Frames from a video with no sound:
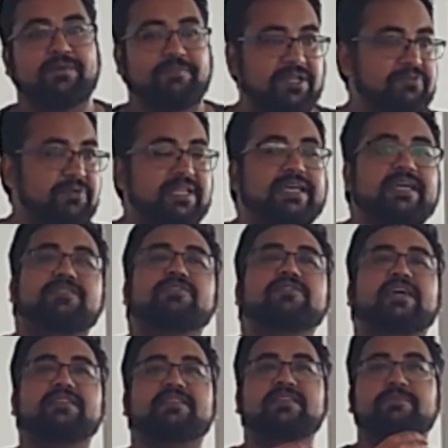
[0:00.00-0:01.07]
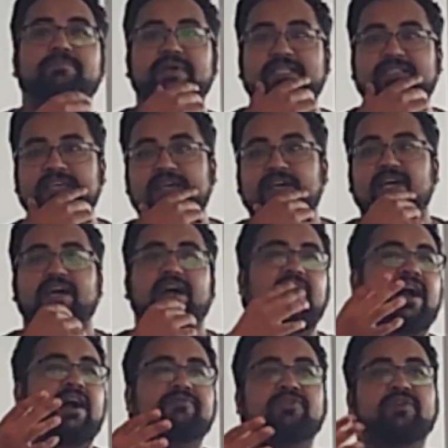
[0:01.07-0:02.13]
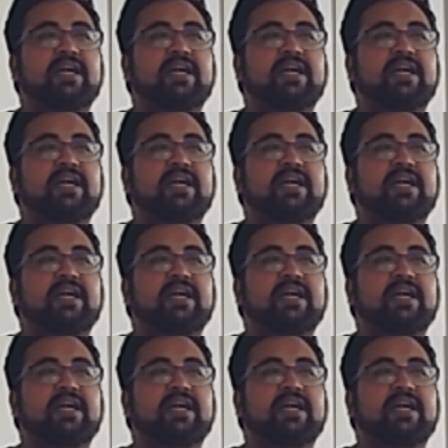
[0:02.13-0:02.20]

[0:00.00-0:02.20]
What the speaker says: But we'll get to that in a bit. Have